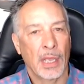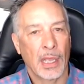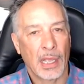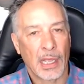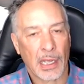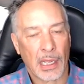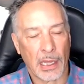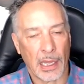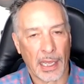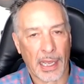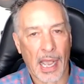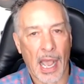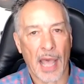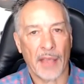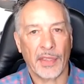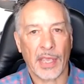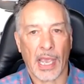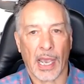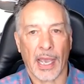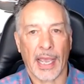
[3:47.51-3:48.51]
Click on
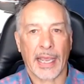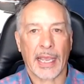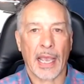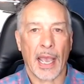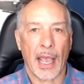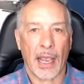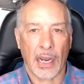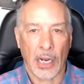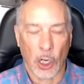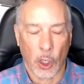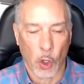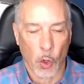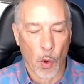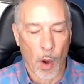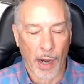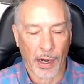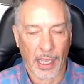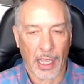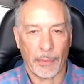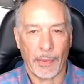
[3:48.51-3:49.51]
the icon. Go to our
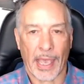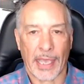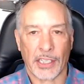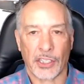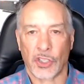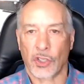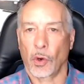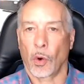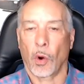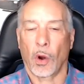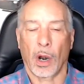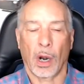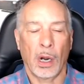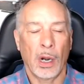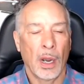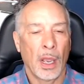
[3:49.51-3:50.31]
eBay store.